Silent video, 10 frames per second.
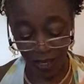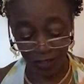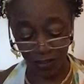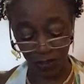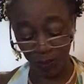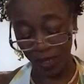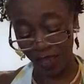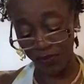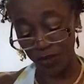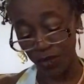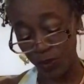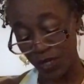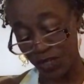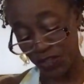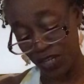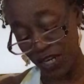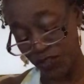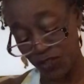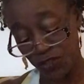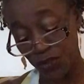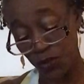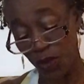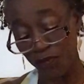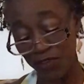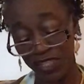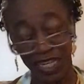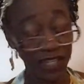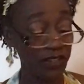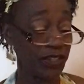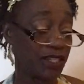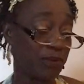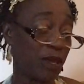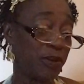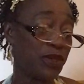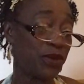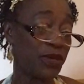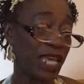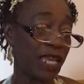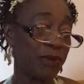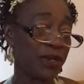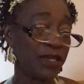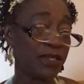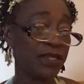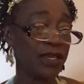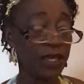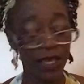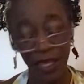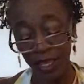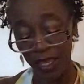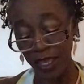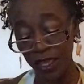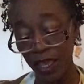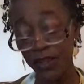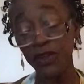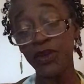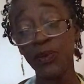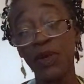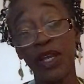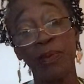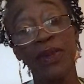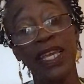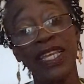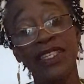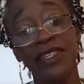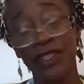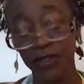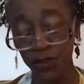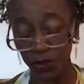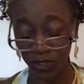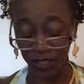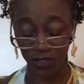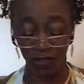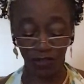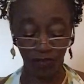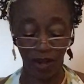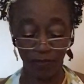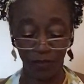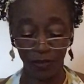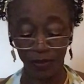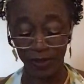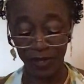So you'll be having new initiations, new conversations, maybe new neighbours, a new workplace, short distance travel.